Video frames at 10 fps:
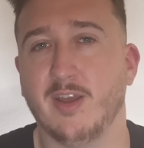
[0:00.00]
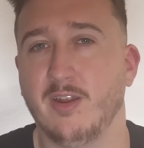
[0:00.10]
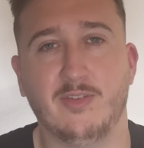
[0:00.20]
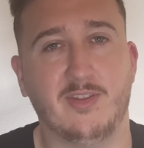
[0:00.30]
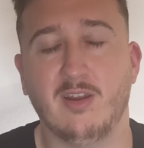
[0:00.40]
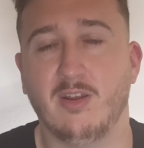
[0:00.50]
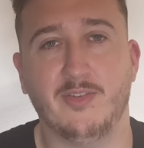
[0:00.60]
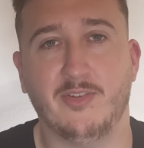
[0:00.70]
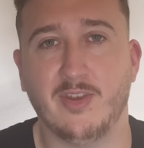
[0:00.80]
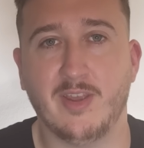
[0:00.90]
and I didn't like
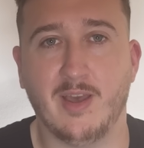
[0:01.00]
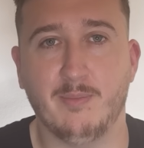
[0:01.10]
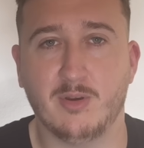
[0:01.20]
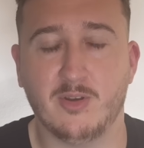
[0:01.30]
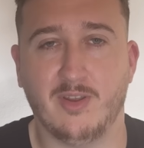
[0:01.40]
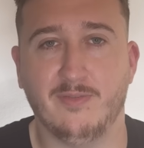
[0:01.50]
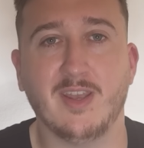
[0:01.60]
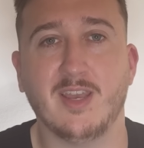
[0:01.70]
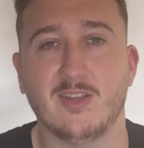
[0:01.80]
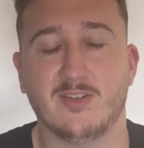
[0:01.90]
to see that because I think
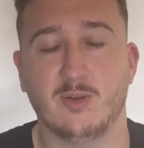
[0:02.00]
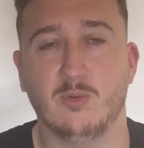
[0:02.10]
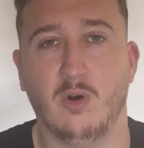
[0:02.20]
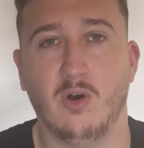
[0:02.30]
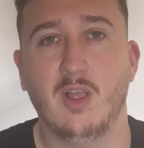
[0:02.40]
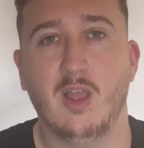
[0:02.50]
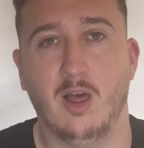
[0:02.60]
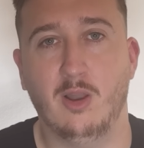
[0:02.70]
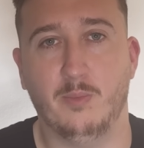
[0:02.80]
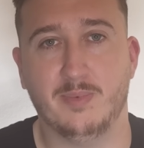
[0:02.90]
he has still got
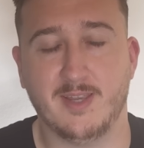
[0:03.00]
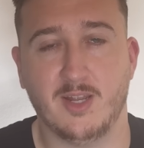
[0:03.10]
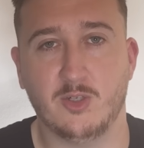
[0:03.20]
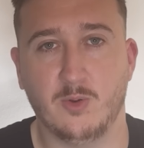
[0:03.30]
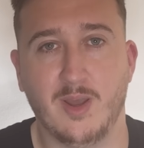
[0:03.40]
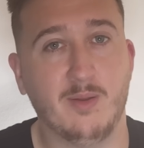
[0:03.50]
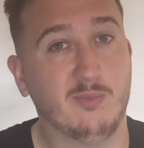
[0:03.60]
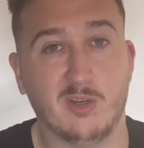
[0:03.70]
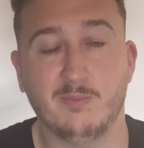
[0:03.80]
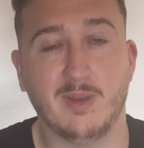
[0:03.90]
a lot of potential
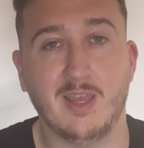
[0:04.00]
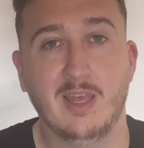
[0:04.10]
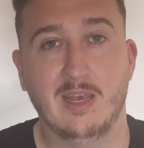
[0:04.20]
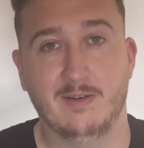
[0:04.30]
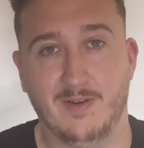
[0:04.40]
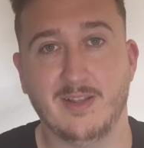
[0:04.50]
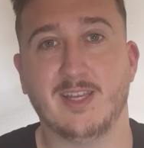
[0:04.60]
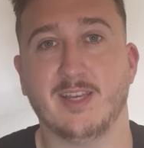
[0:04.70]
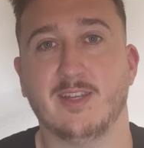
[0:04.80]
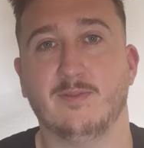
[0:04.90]
and can be
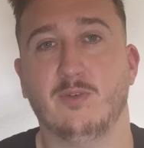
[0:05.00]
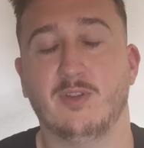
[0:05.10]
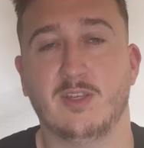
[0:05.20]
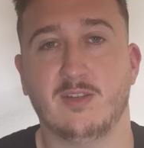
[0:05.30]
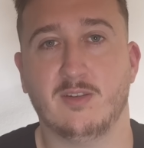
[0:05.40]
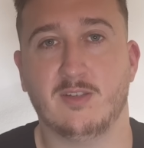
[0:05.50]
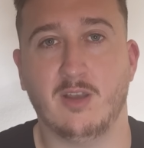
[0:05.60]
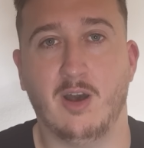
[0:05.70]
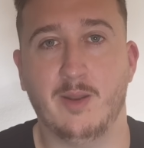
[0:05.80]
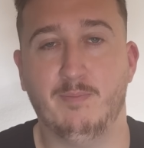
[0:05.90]
fantastic for this
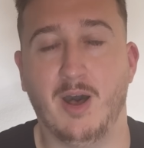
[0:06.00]
side.